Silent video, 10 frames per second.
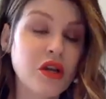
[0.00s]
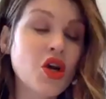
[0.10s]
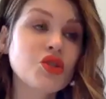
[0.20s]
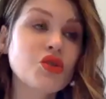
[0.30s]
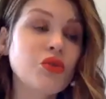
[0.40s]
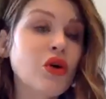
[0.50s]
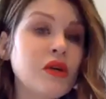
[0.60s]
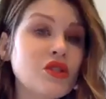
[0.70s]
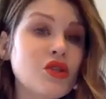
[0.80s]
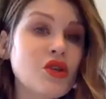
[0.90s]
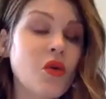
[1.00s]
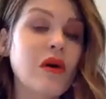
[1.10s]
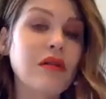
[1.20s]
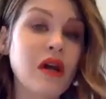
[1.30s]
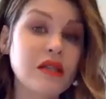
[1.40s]
So we're going to go
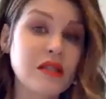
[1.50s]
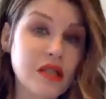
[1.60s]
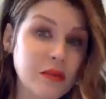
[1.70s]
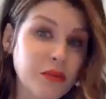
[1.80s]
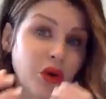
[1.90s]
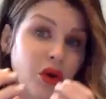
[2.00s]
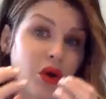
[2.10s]
a lot deeper